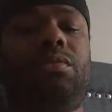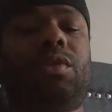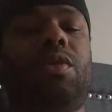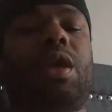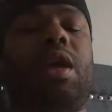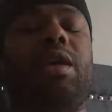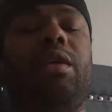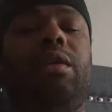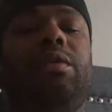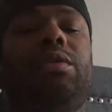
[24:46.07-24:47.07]
Okay,
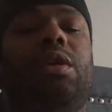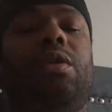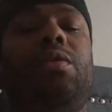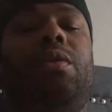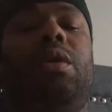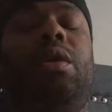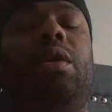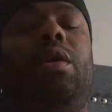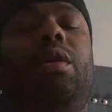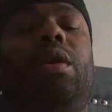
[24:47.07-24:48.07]
so
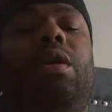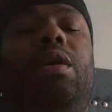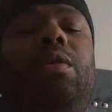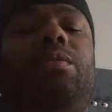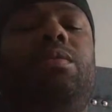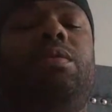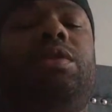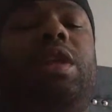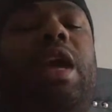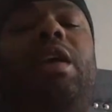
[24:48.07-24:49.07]

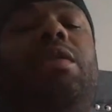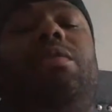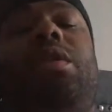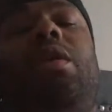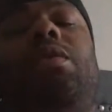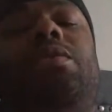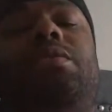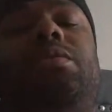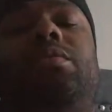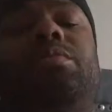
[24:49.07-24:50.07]
they don't know,
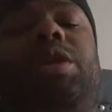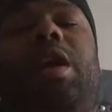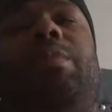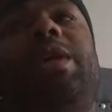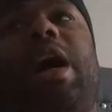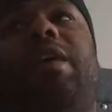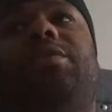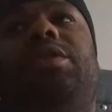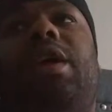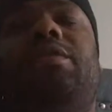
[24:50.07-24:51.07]
But I mean,
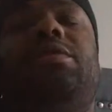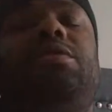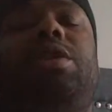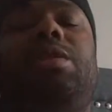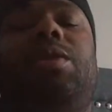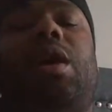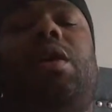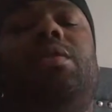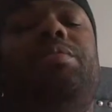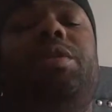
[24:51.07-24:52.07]
obviously, after you keep
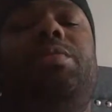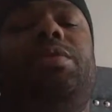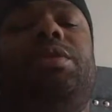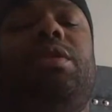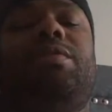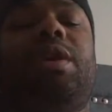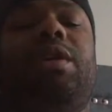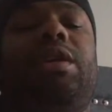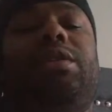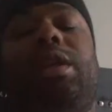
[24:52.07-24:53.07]
calling people and stuff like
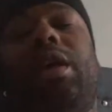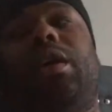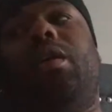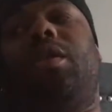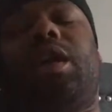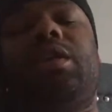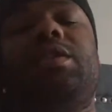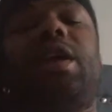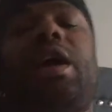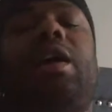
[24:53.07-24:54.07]
this, like, okay, this
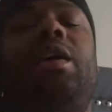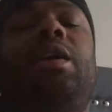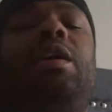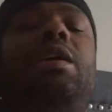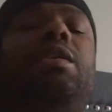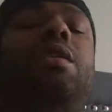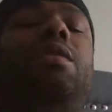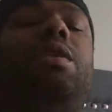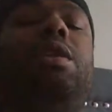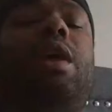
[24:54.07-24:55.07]
guy,
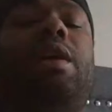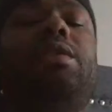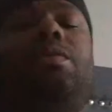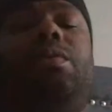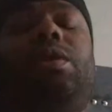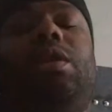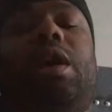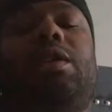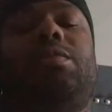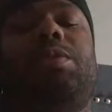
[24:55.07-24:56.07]
he likes
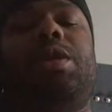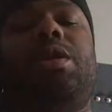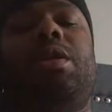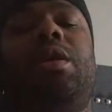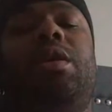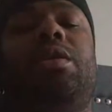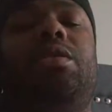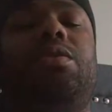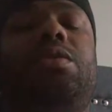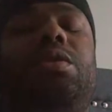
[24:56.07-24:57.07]
me
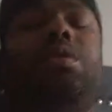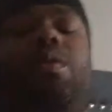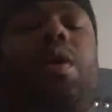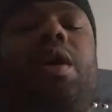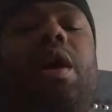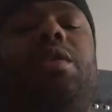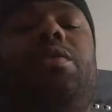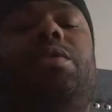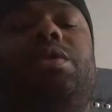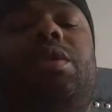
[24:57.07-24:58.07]
doing the work I
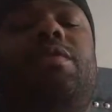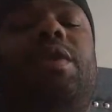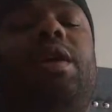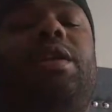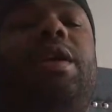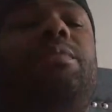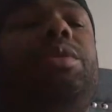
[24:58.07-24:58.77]
do and stuff like that.